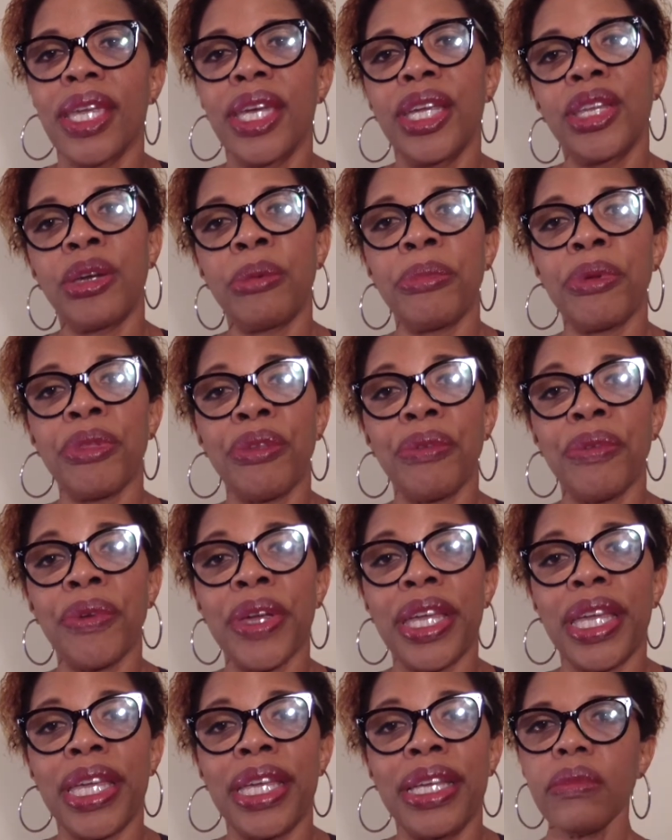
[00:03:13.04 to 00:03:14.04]
Number
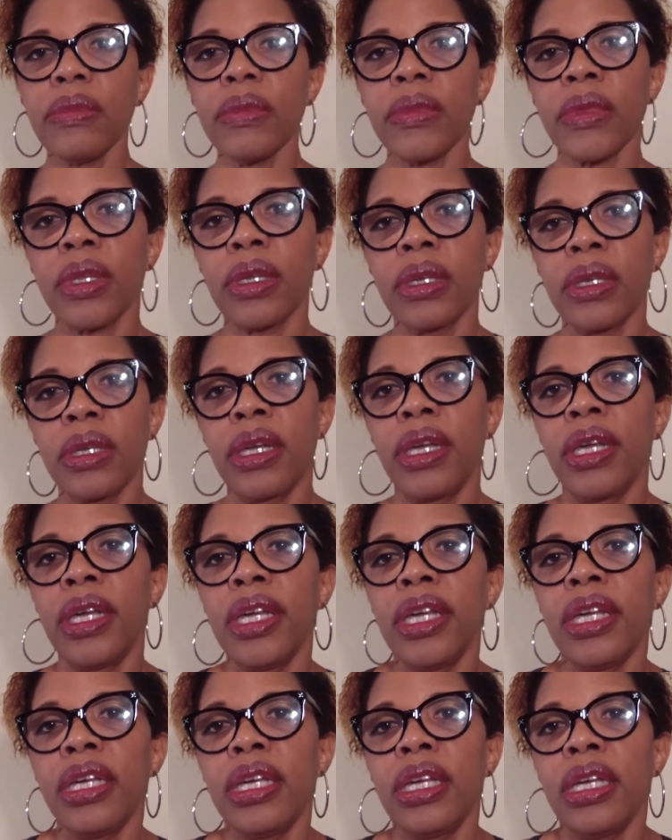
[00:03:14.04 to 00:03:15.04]
3,
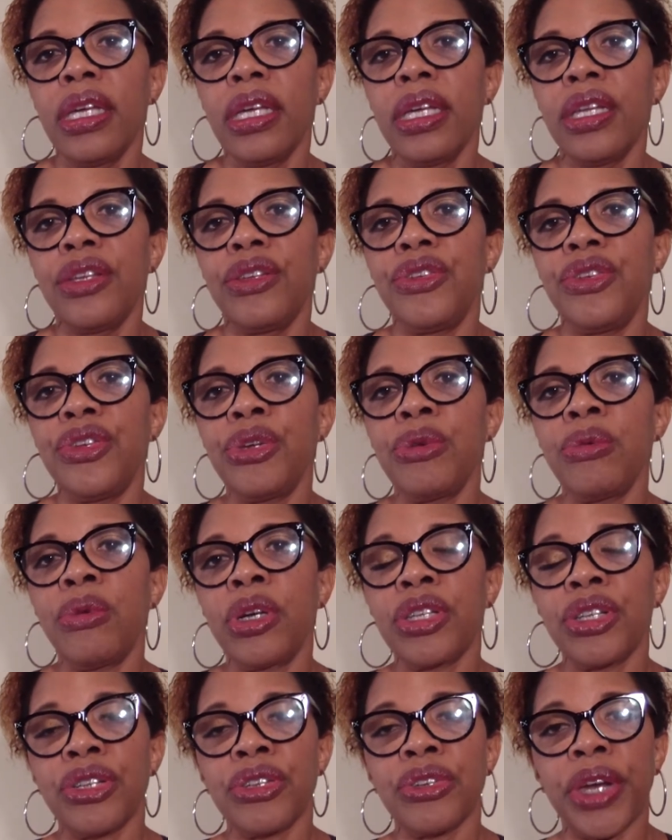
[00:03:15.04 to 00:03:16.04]
do you
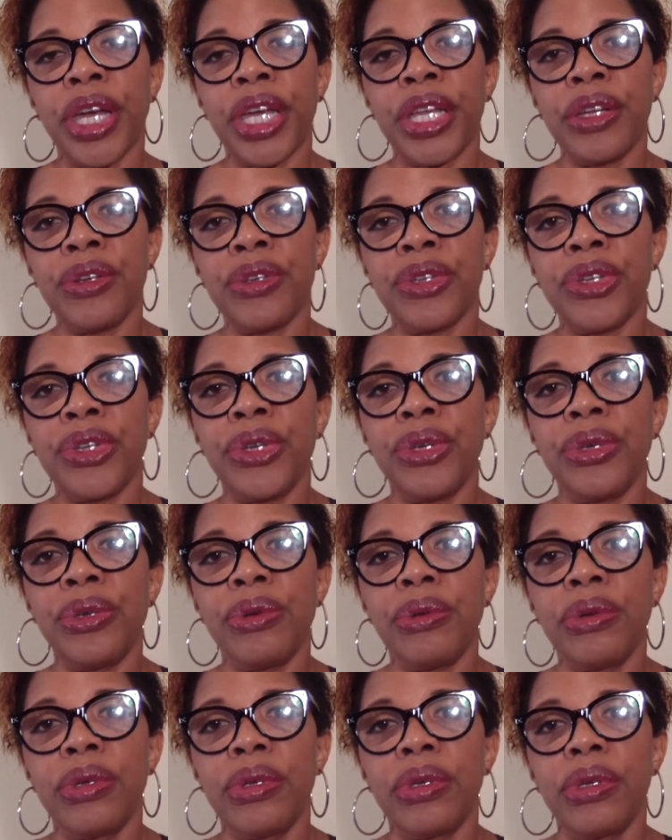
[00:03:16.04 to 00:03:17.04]
want your trainer
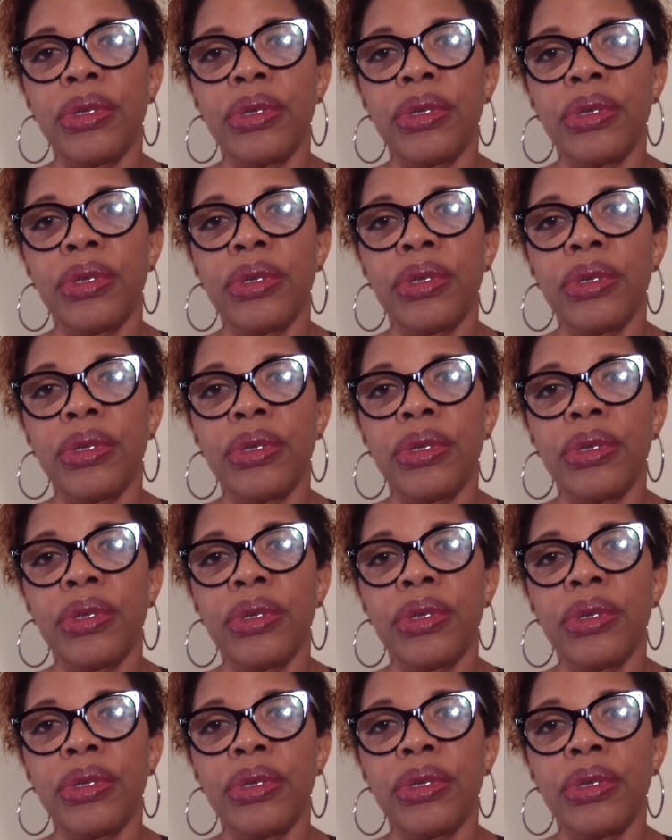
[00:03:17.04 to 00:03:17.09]
to